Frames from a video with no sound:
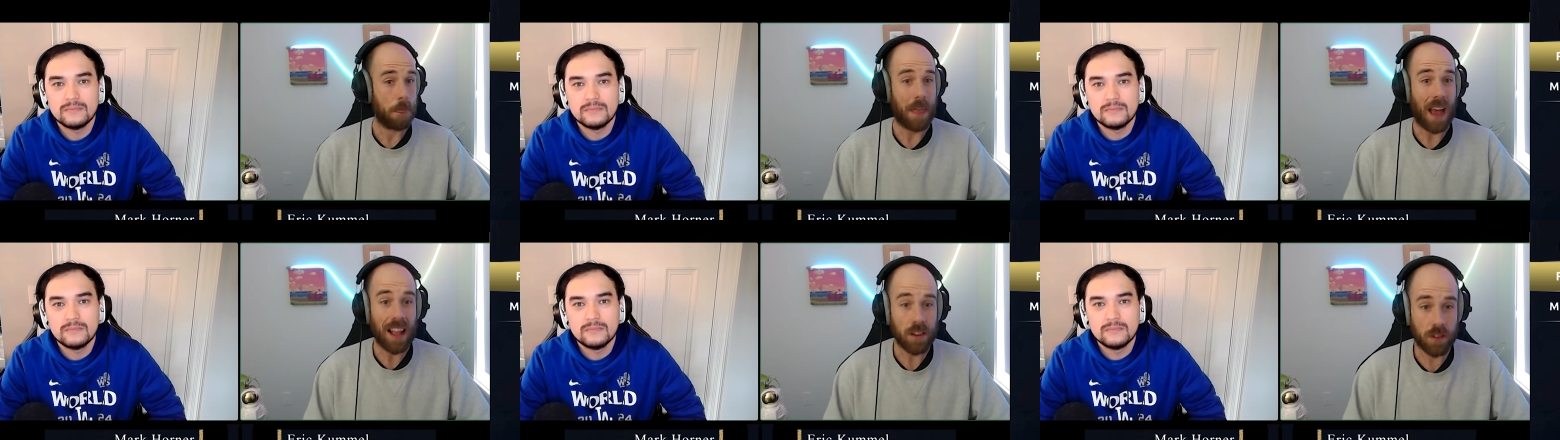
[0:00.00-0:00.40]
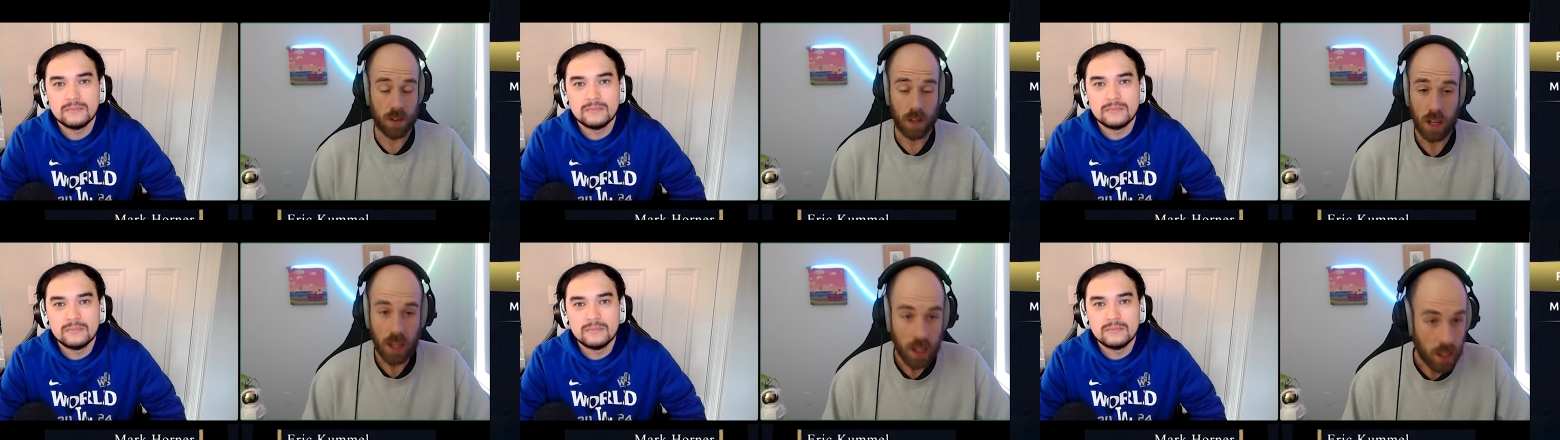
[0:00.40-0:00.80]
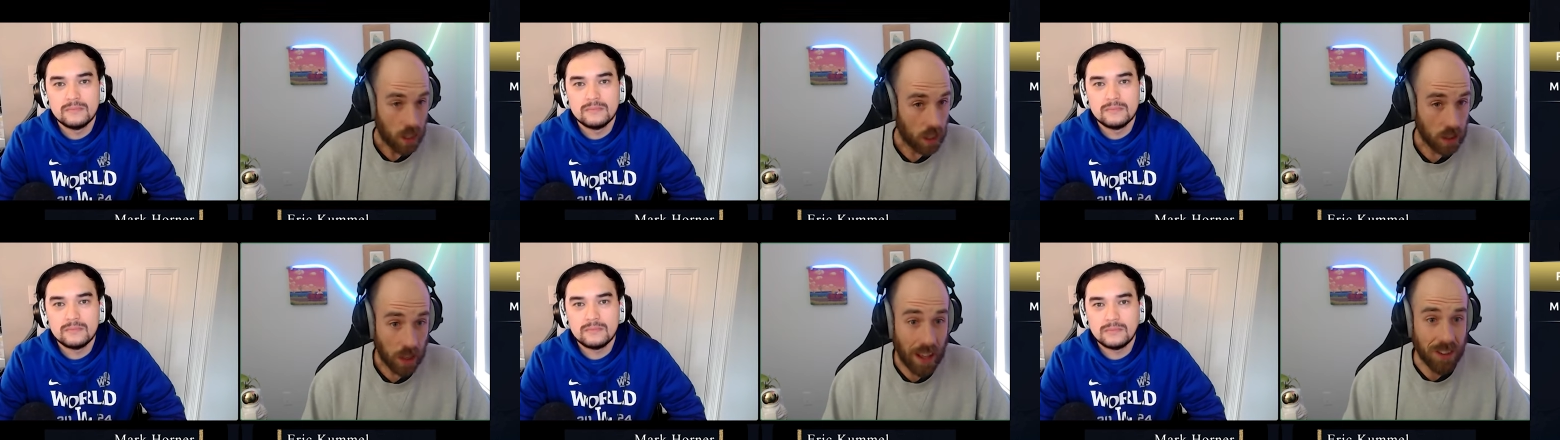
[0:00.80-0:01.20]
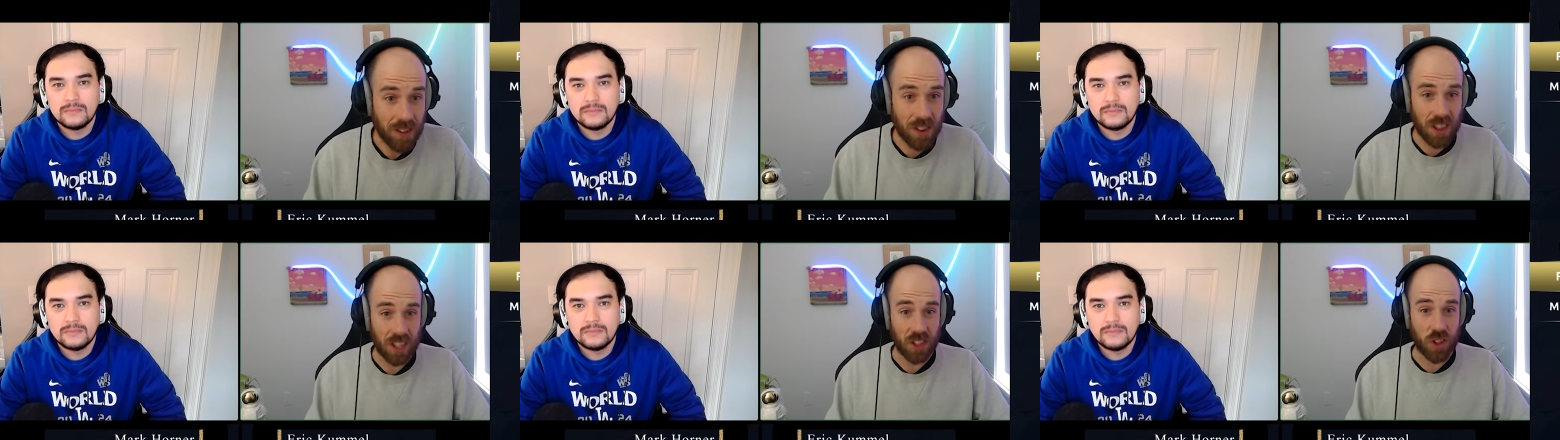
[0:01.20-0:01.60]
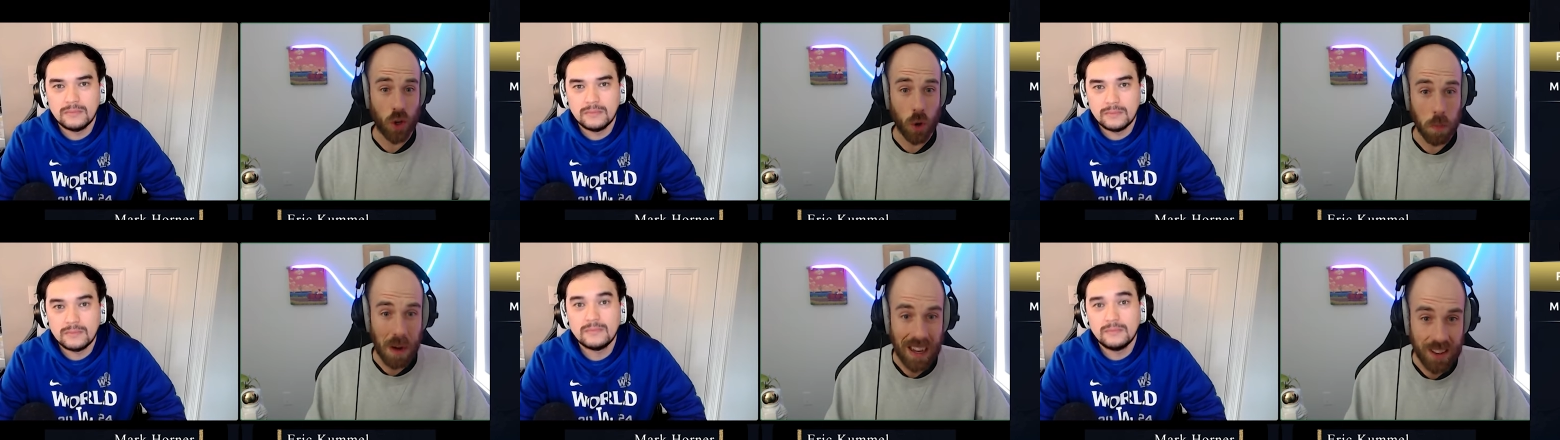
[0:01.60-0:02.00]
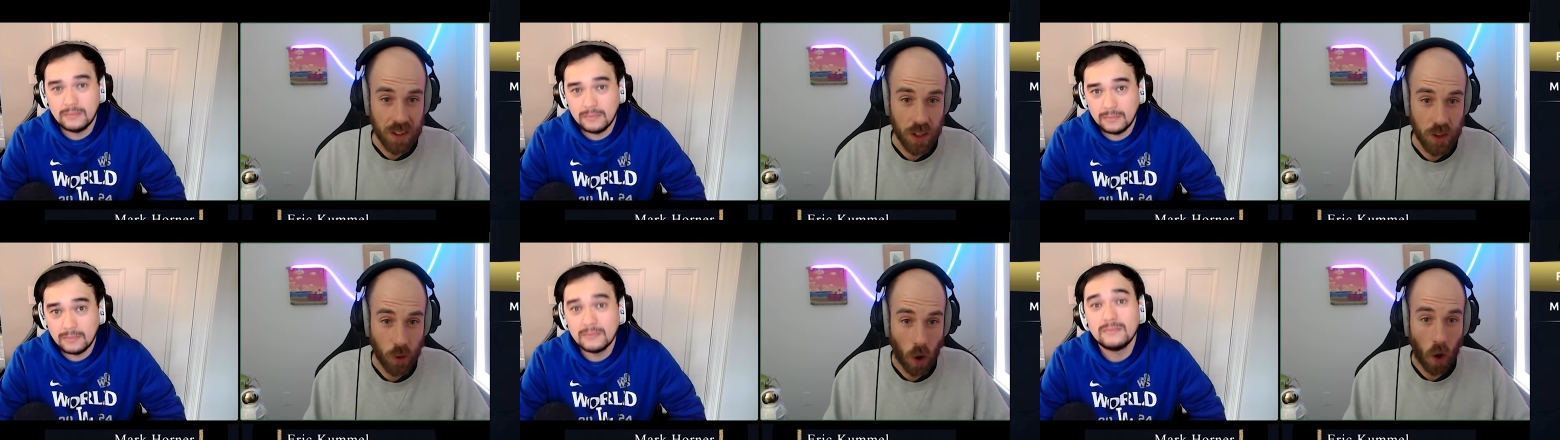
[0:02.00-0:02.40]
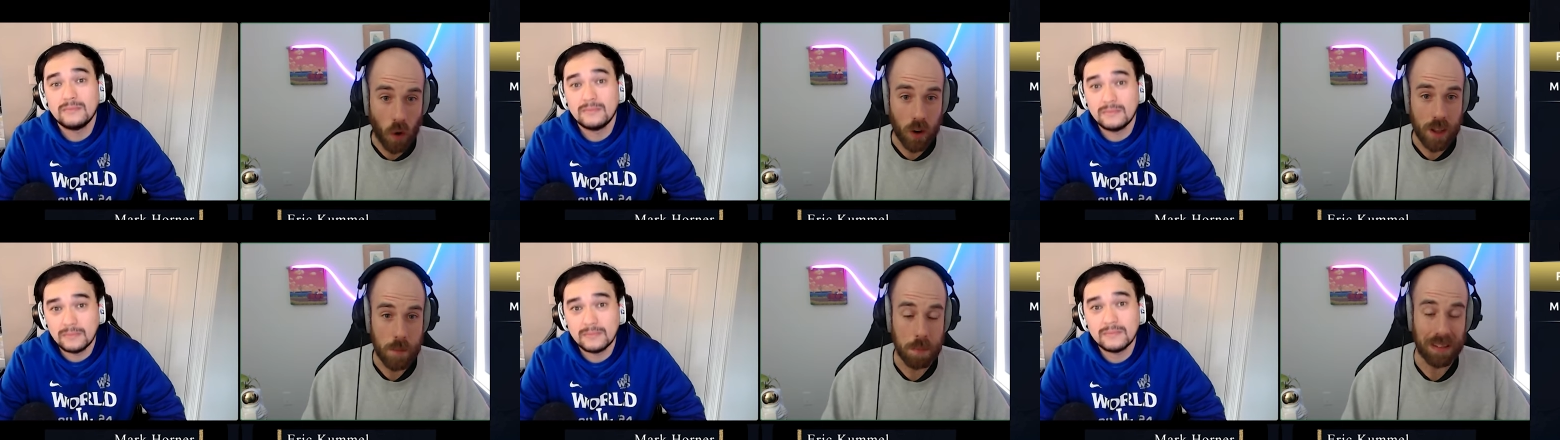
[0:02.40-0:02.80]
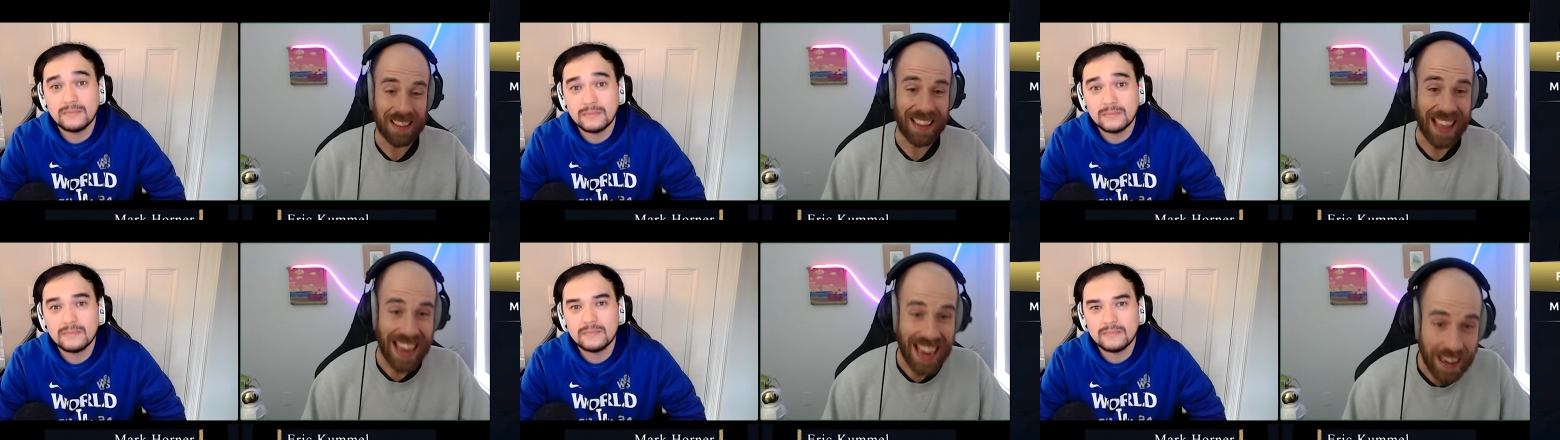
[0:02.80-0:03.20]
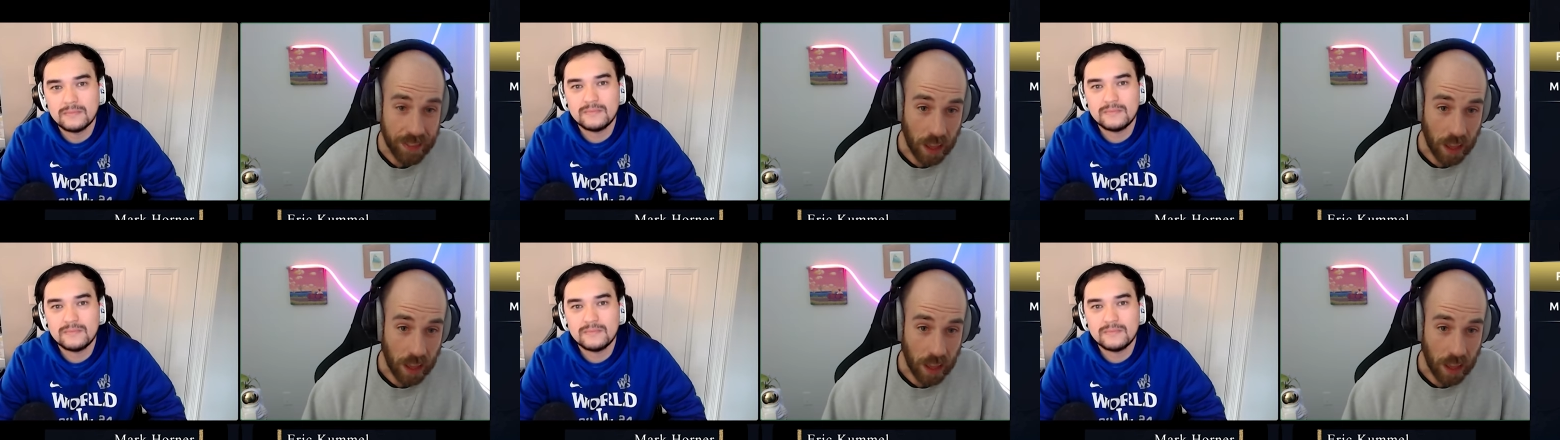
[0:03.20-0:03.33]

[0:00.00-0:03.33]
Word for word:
Speaker 1: that's less than two months and you're already playing